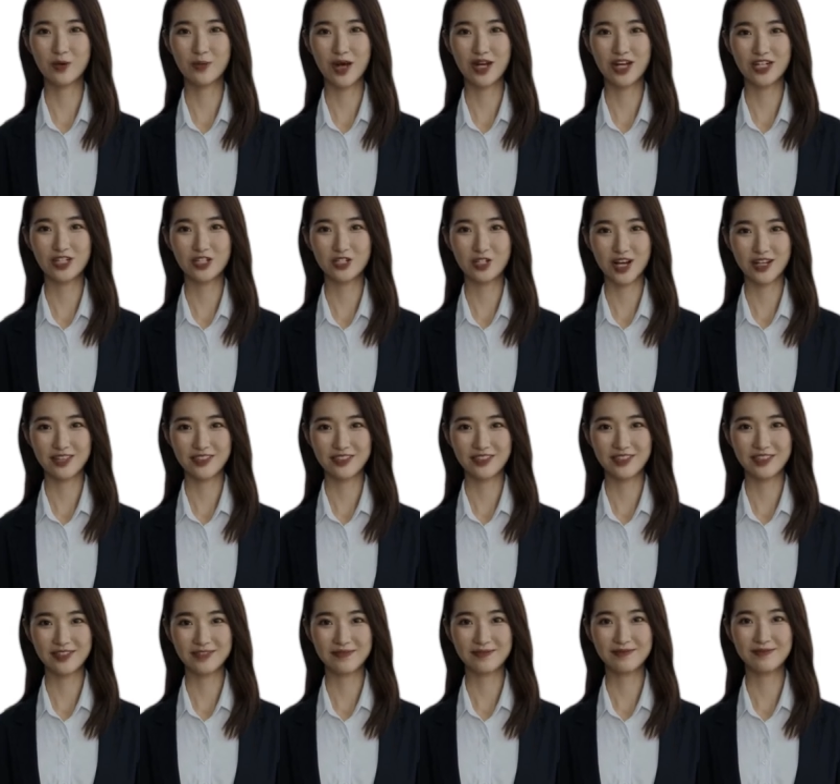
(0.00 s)
together,
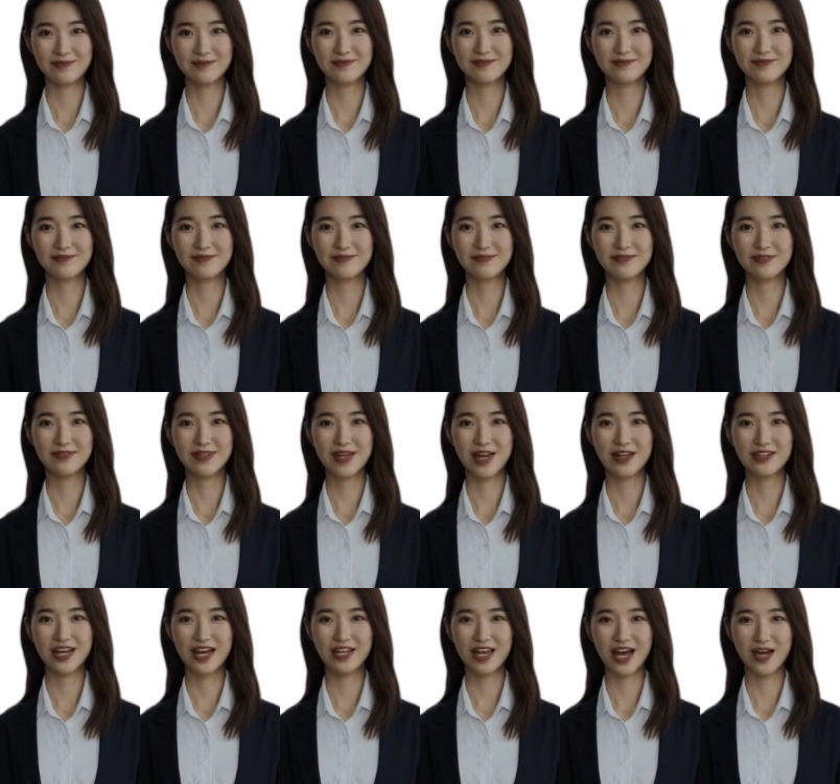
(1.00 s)
and then pop it in the oven
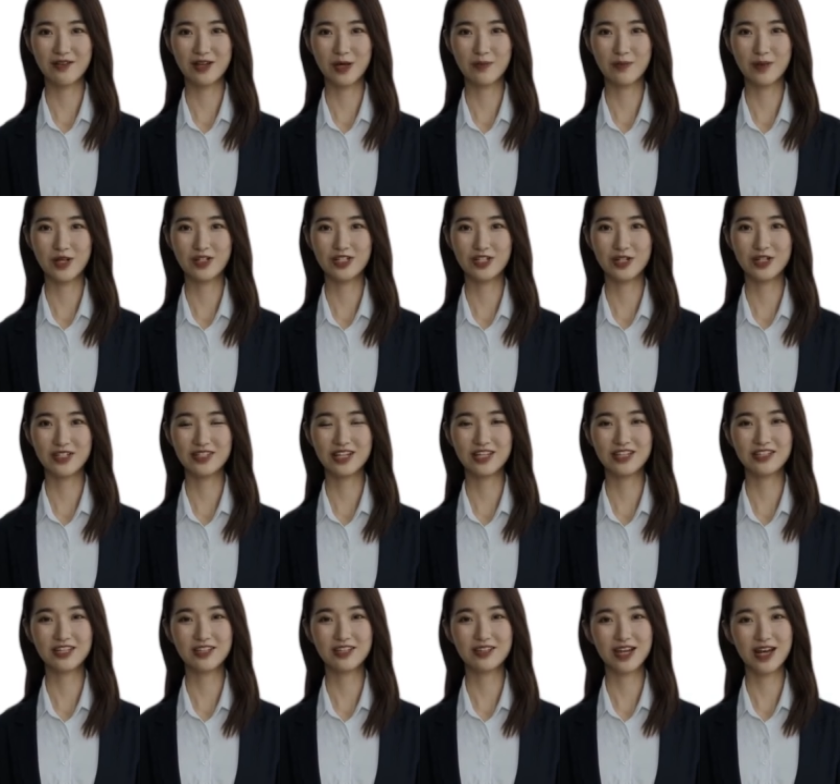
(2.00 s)
for 15
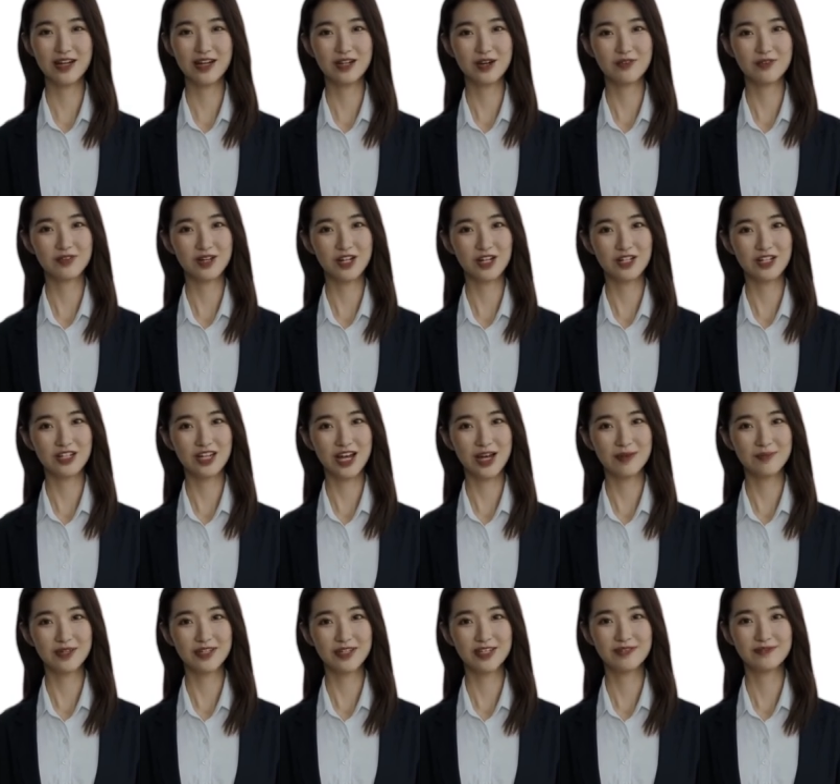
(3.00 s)
minutes.
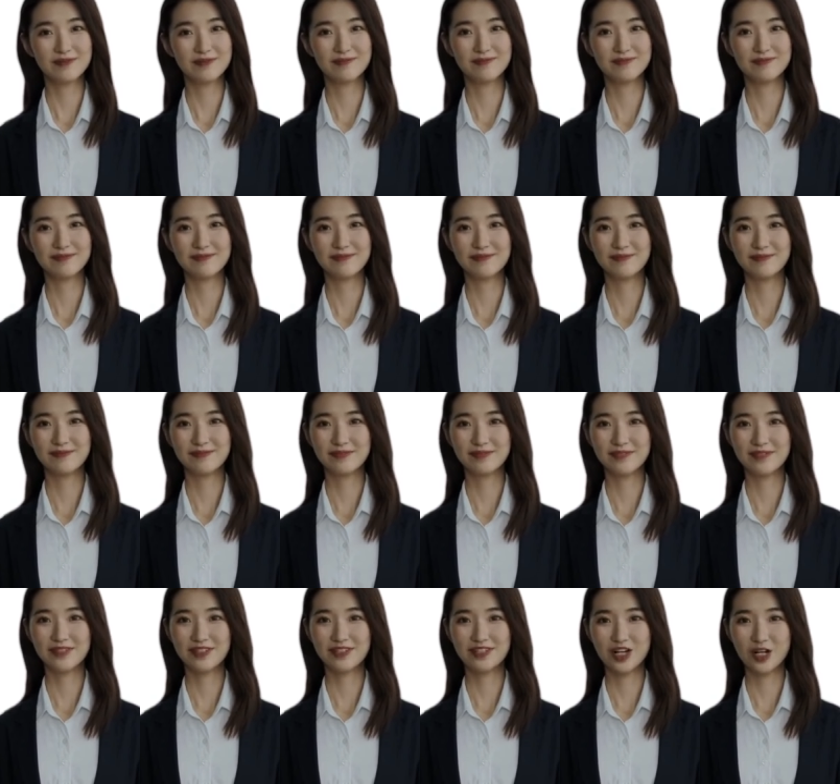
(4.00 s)
After 15
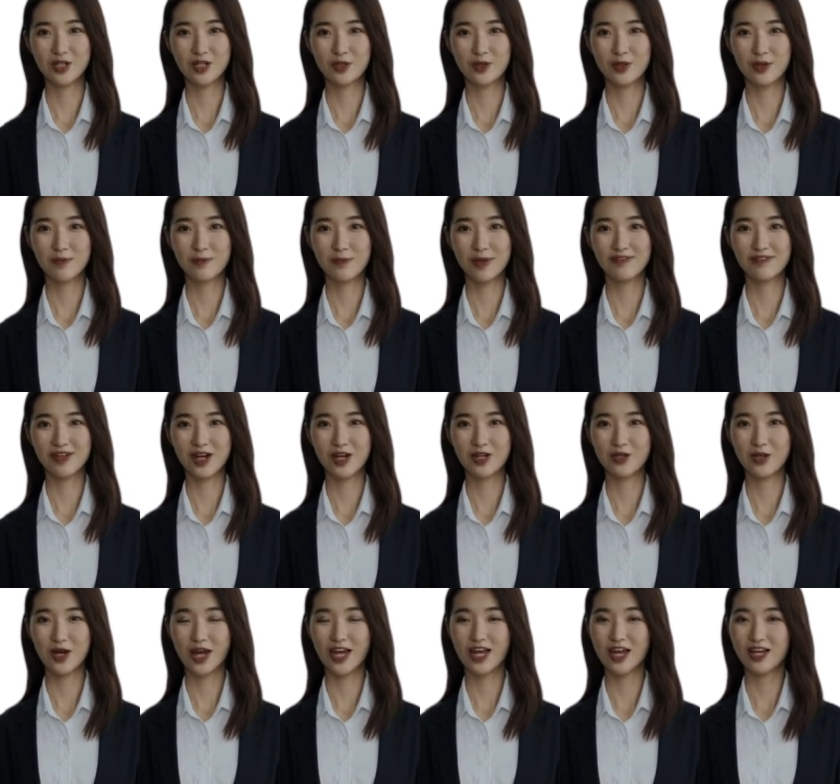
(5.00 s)
minutes, take out the
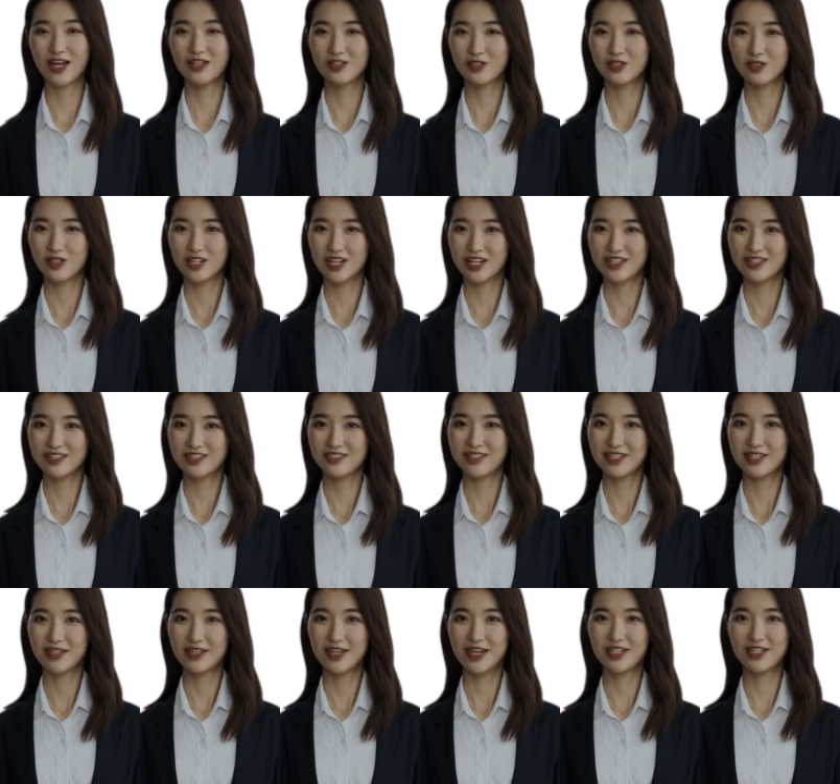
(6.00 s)
pan and stir in the
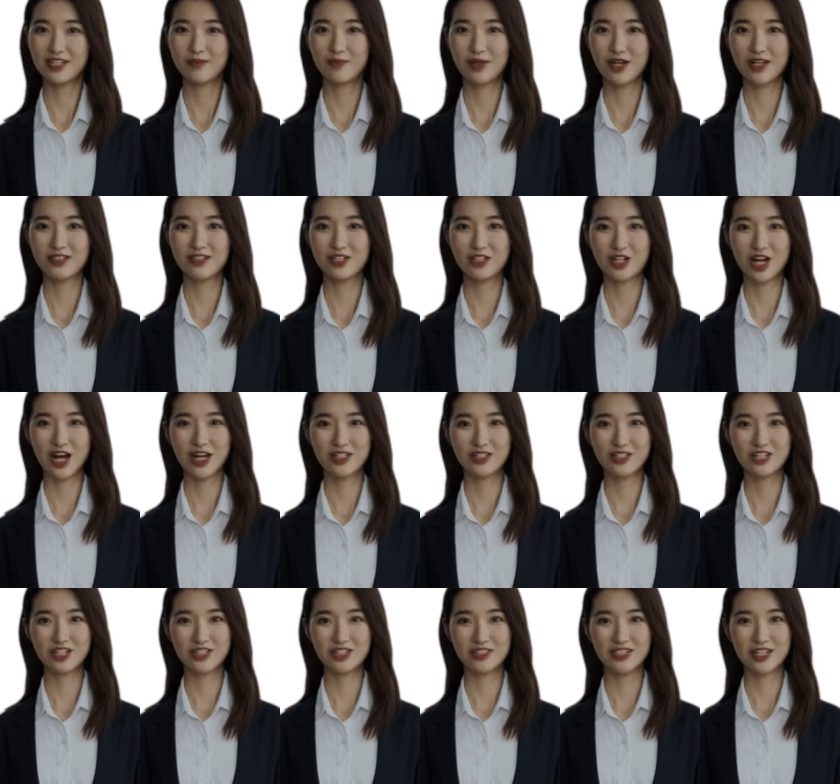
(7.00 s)
curry powder.
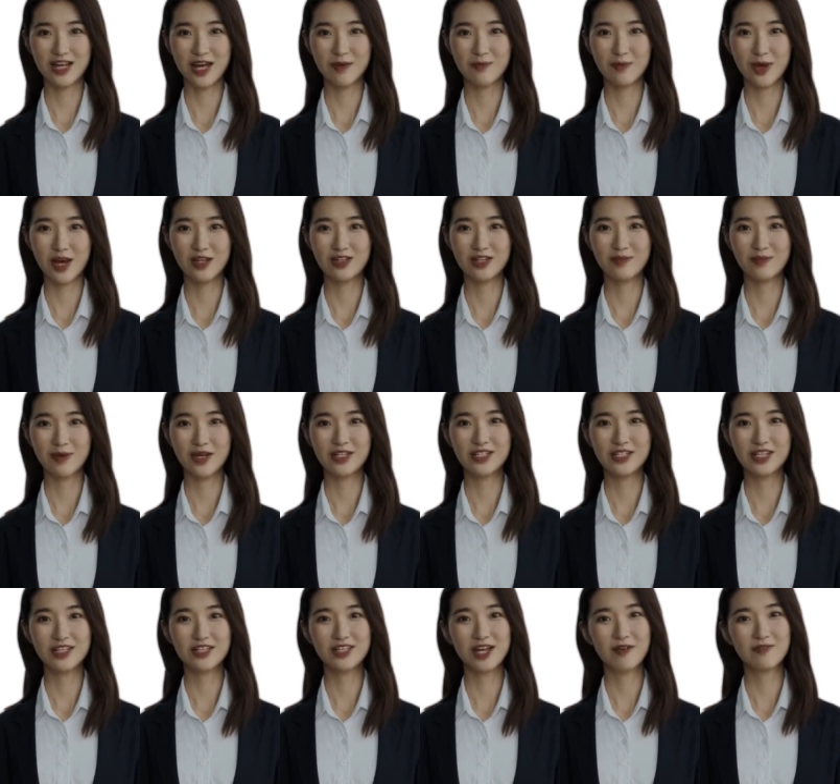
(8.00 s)
Put it back in
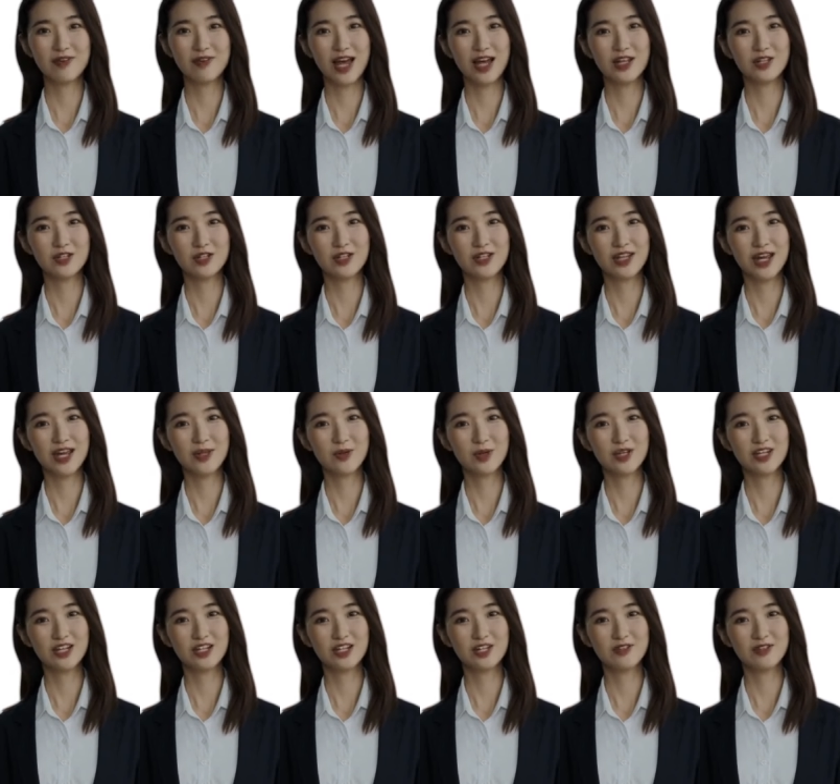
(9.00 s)
the oven and let it cook
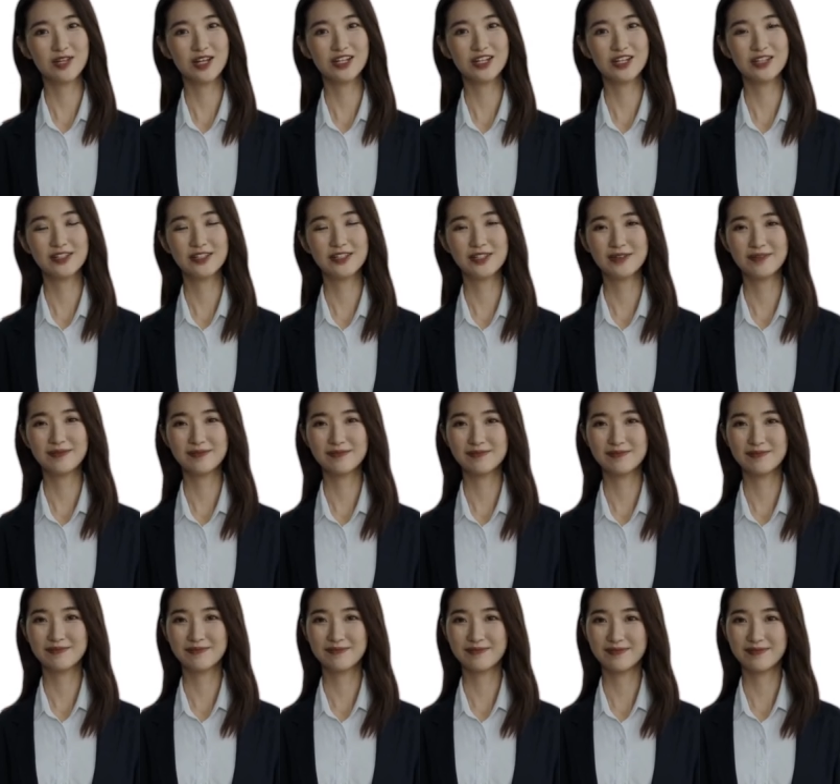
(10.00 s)
for another 15
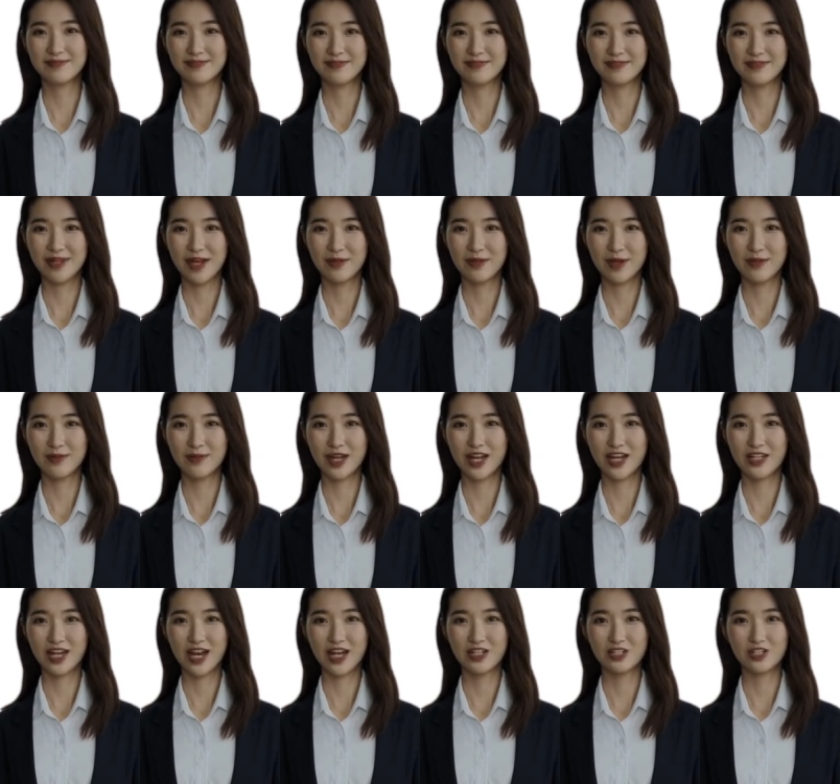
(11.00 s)
minutes, stirring
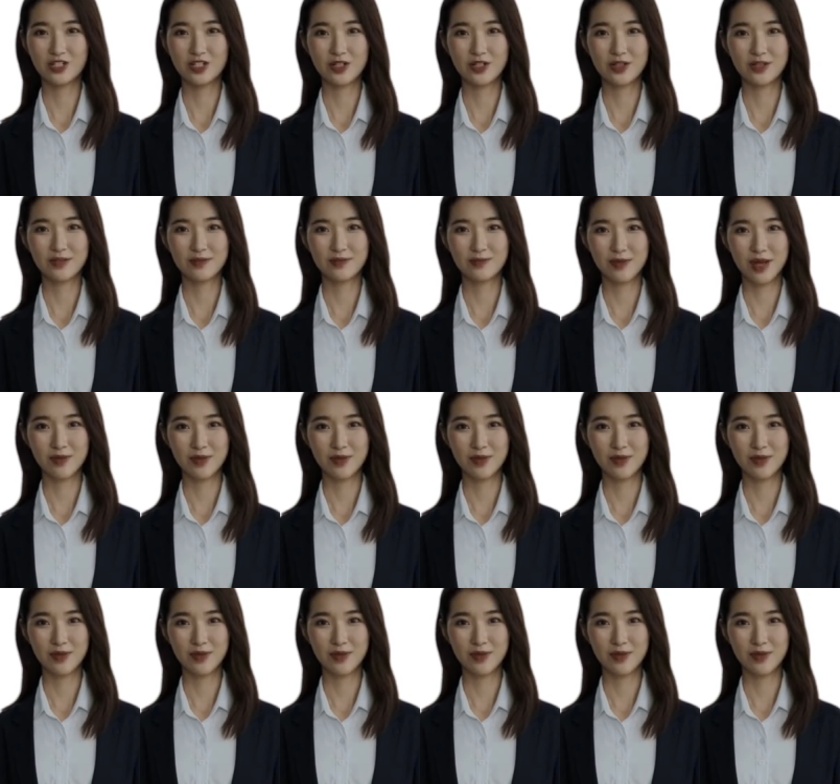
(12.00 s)
halfway through.